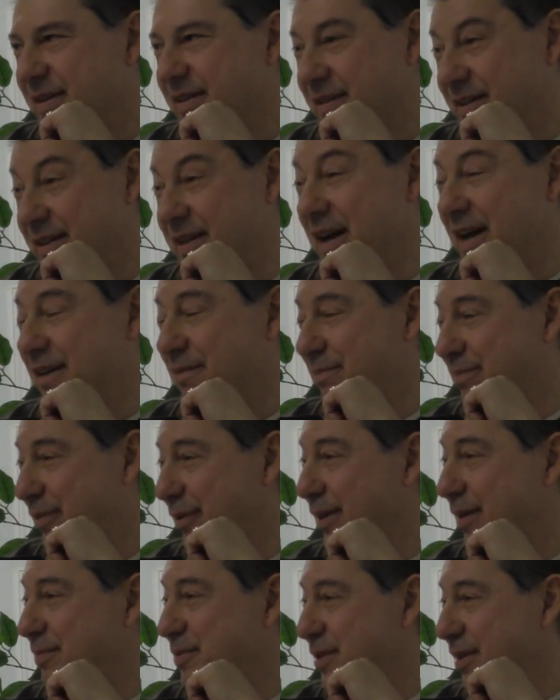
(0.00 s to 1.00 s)
He had to
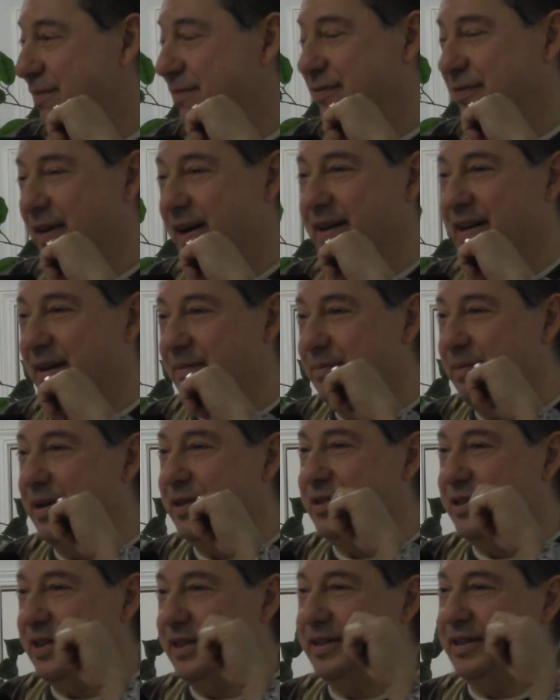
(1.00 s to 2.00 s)
put up some fight, I
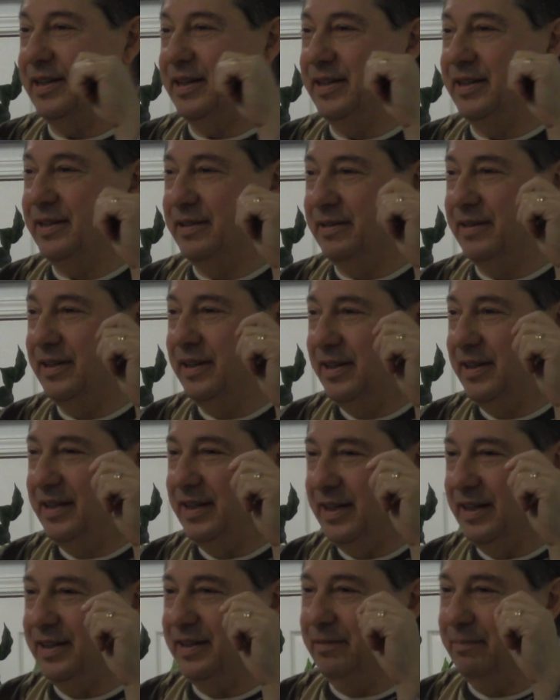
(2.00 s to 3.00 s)
bet you, in the, in the,
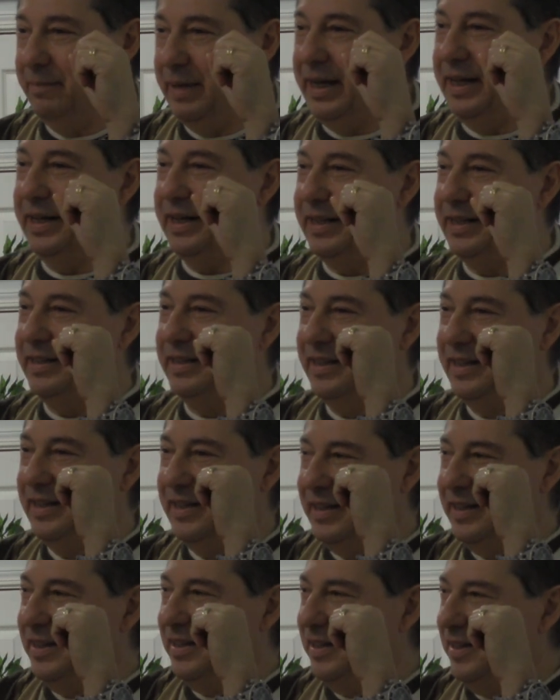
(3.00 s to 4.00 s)
in the meeting
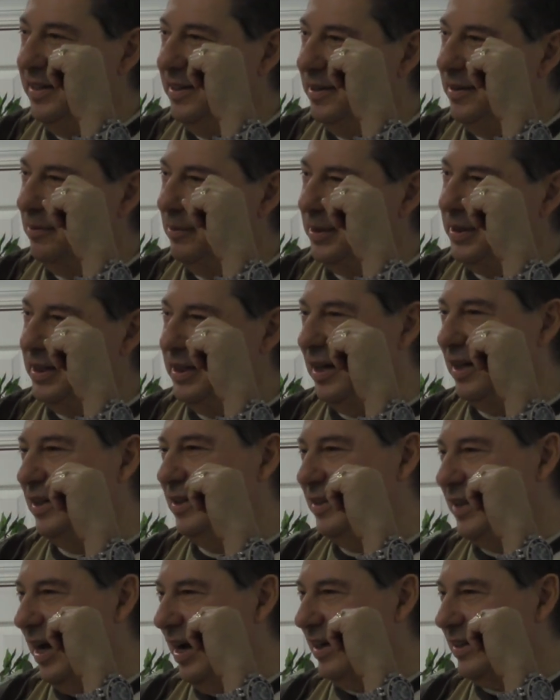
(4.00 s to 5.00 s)
with the
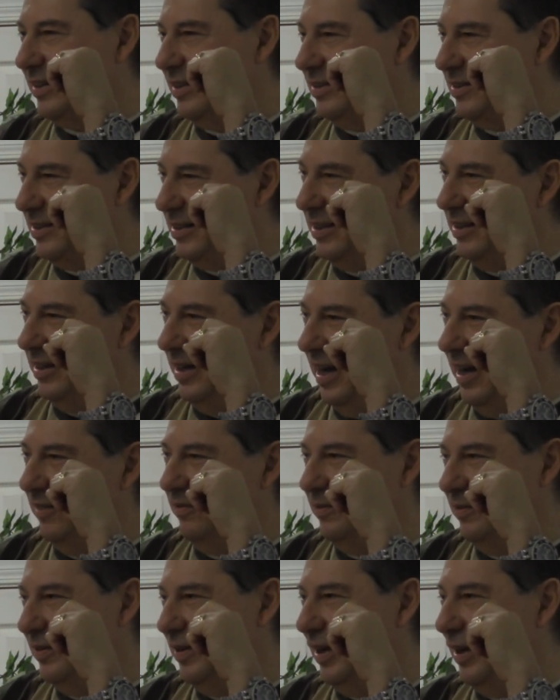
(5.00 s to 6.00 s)
other doctors to
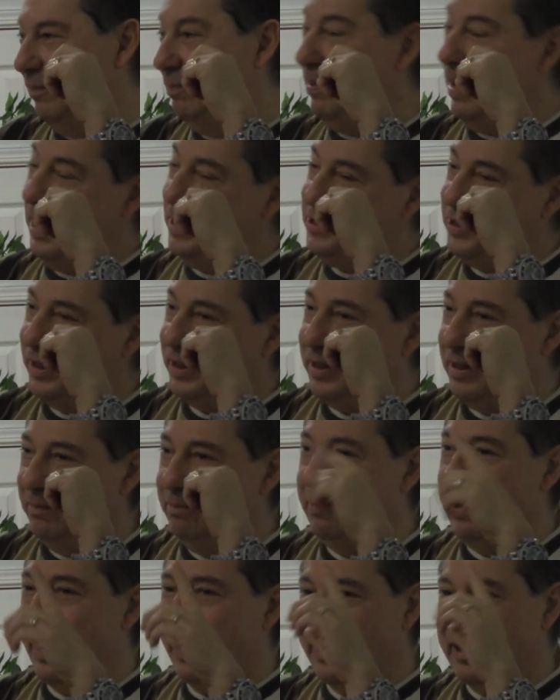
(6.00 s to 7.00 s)
have a patient
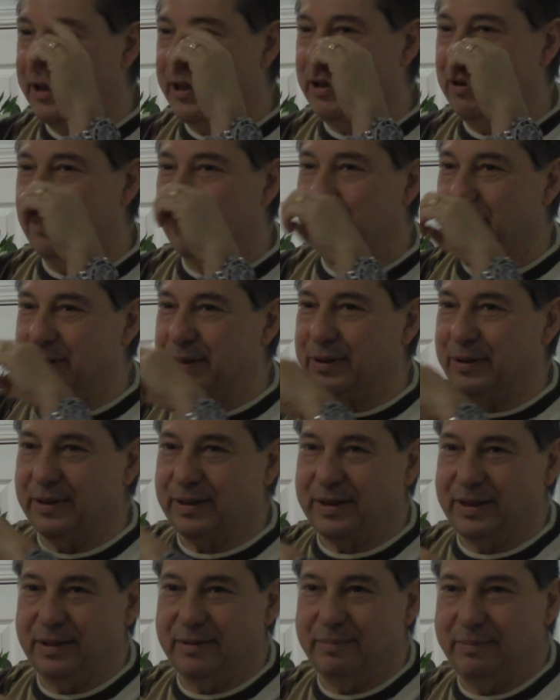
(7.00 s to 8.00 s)
come back and go up and
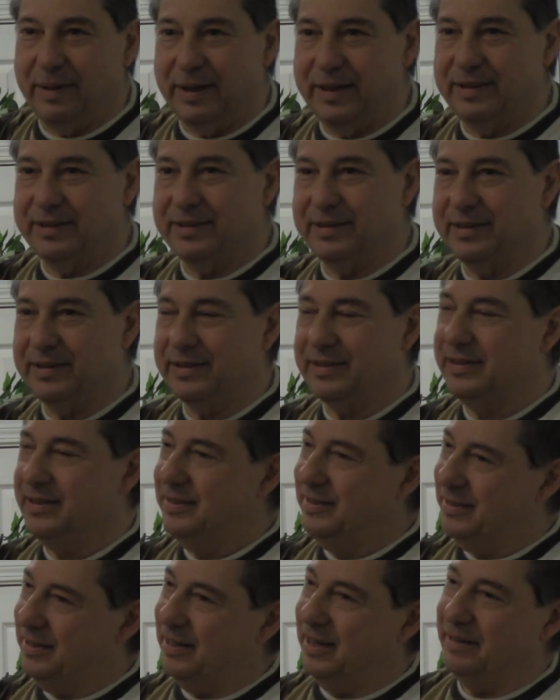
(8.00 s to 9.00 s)
talk to the patients.
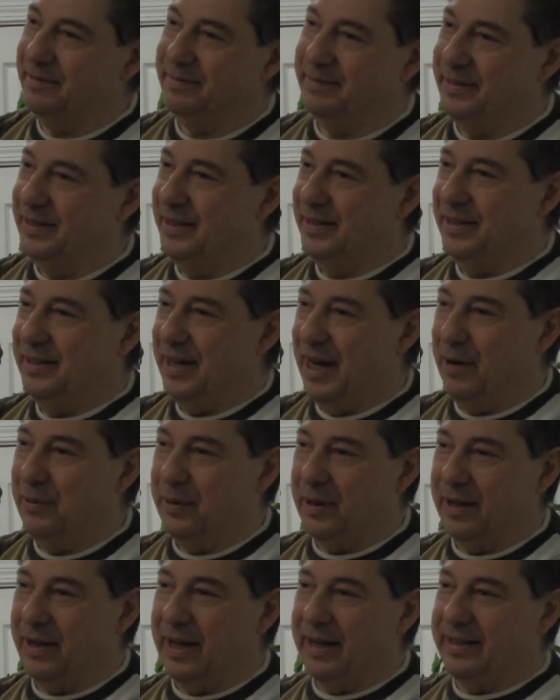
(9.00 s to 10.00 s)
I, I
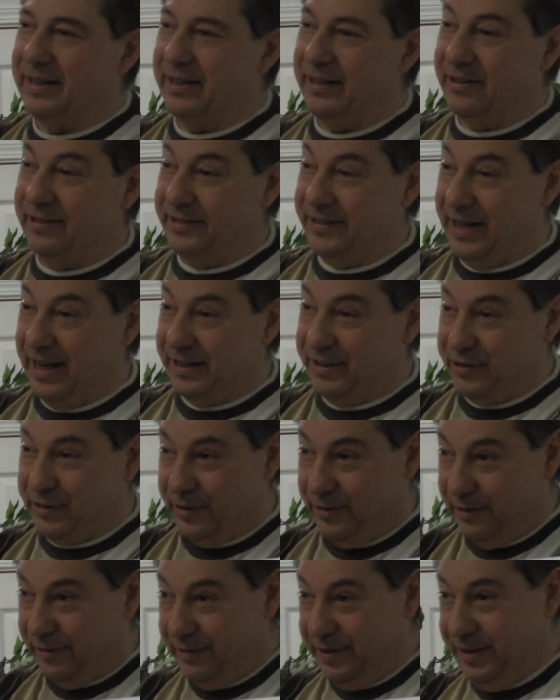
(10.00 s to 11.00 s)
would have liked to have heard that
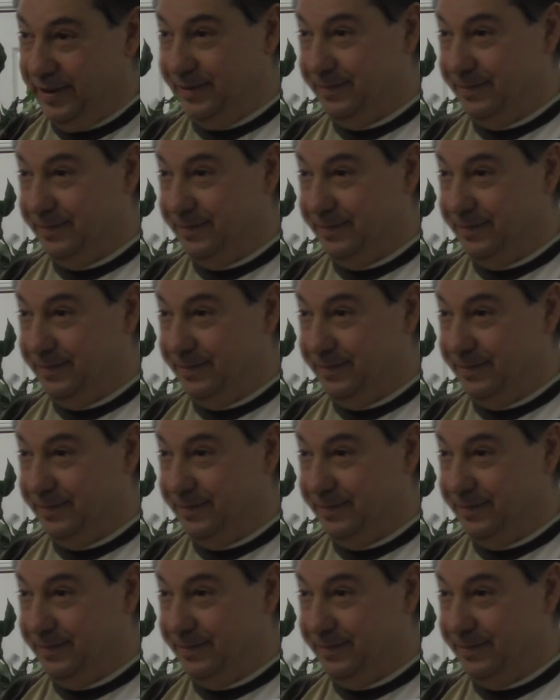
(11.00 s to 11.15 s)
story.